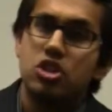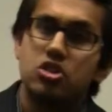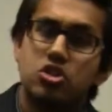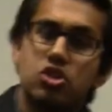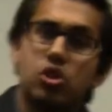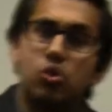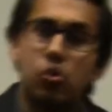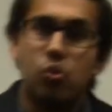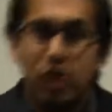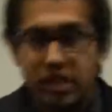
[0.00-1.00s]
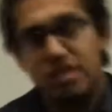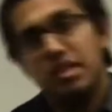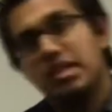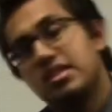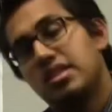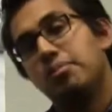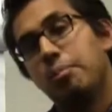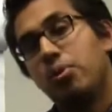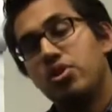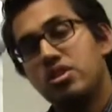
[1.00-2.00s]
So what is the
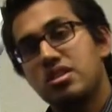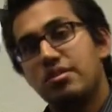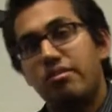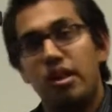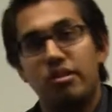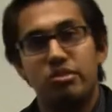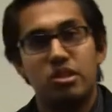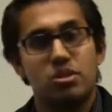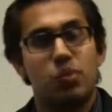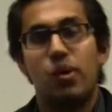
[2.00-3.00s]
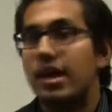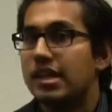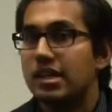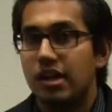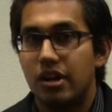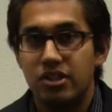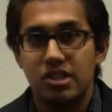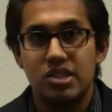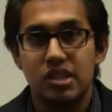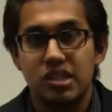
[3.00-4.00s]
importance of all of this? Why are
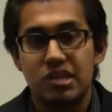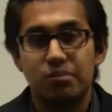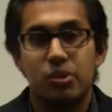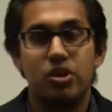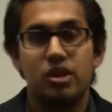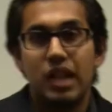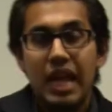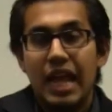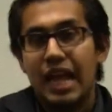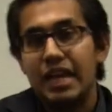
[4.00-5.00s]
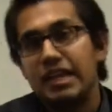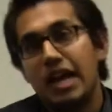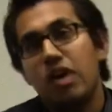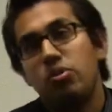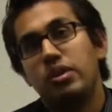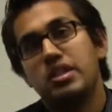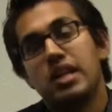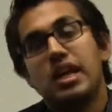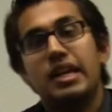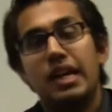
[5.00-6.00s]
these things important? And now what?
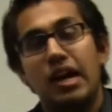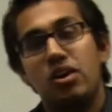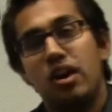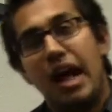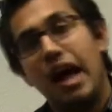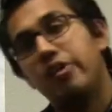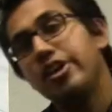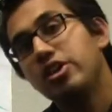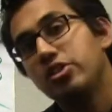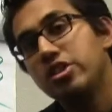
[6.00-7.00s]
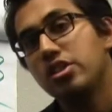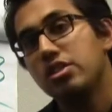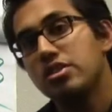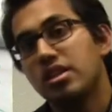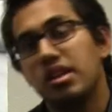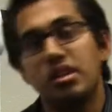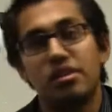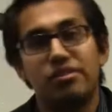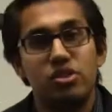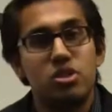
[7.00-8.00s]
Now, how are you going to use it in
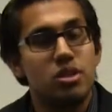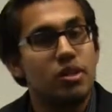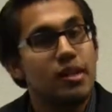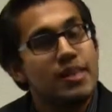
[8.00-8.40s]
the future?